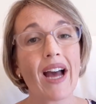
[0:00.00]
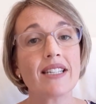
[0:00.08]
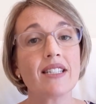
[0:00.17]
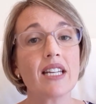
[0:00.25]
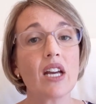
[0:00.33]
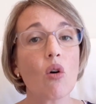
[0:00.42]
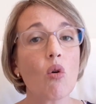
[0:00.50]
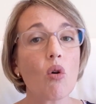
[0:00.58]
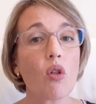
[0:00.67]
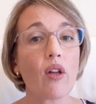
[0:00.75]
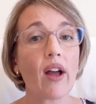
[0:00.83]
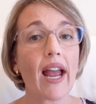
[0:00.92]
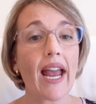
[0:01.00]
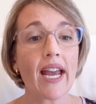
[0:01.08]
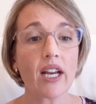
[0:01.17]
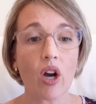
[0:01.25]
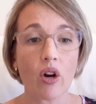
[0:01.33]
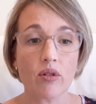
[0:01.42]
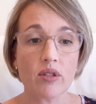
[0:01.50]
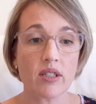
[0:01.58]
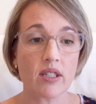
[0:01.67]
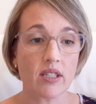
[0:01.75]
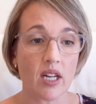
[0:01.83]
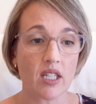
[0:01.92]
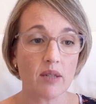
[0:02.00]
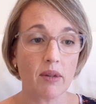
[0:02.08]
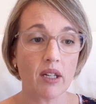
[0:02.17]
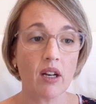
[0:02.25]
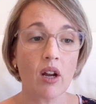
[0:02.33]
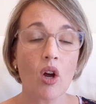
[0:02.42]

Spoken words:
as the author echoes the sentiment,